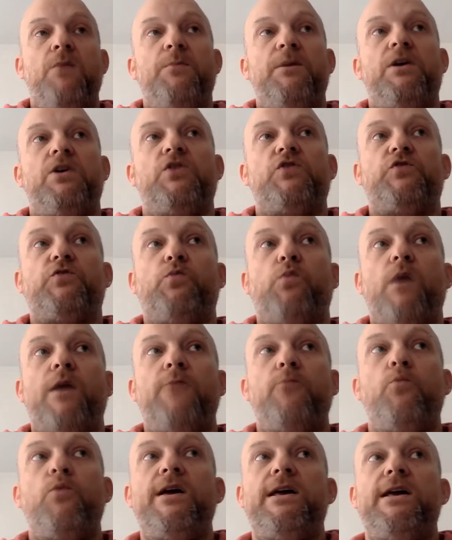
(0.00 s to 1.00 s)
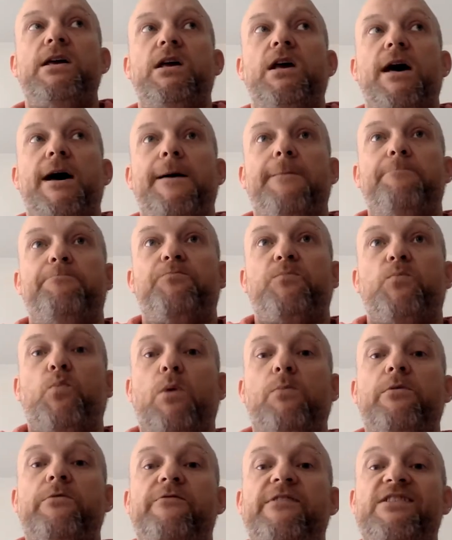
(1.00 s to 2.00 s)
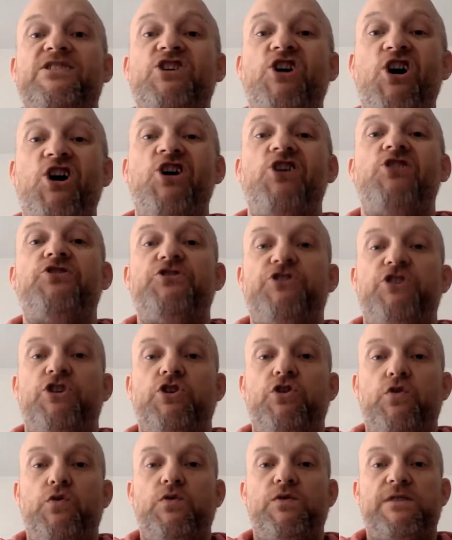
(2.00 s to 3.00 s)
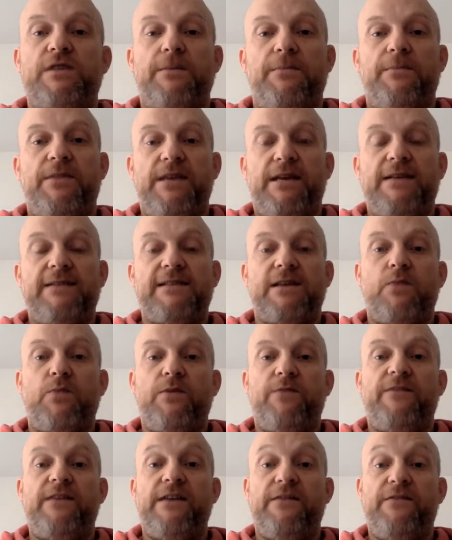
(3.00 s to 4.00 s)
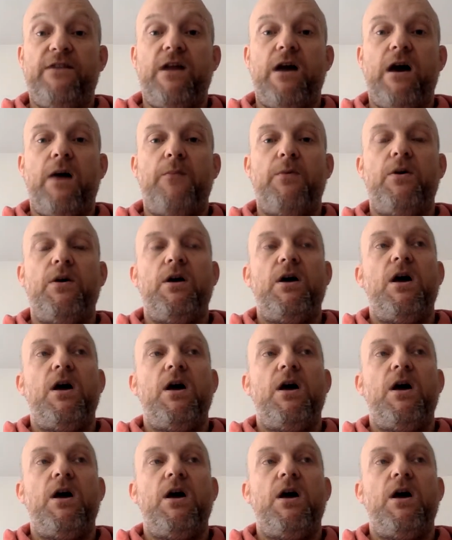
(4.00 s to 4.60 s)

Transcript: Because when we return to some things that we've given up,